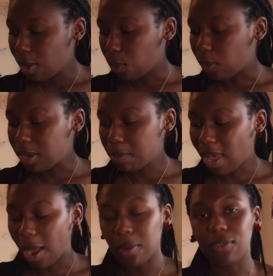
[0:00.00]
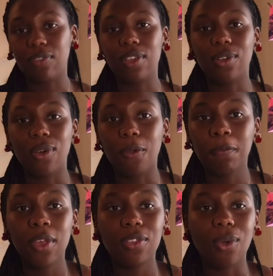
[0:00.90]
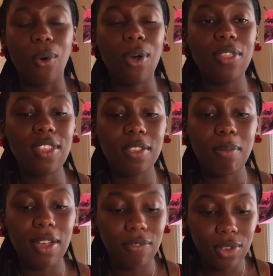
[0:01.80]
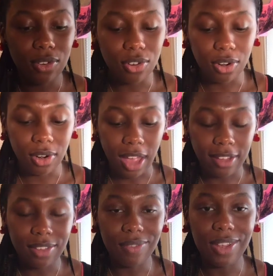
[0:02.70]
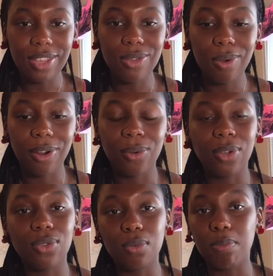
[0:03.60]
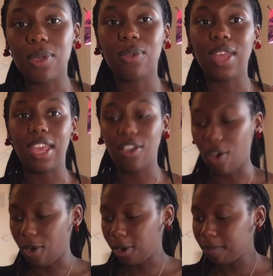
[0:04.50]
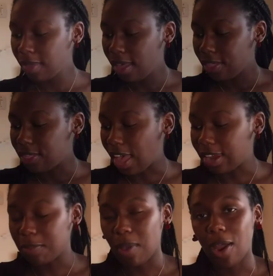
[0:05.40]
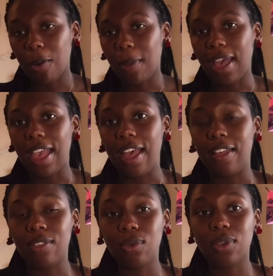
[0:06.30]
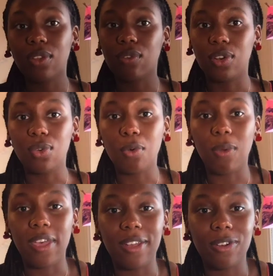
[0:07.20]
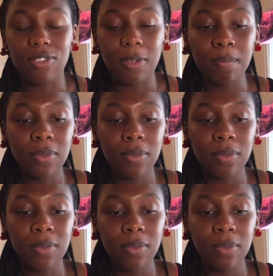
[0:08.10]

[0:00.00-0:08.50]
wind-powered vehicle. So on this My Future activity, you are going to build a car that is powered by a source of renewable energy.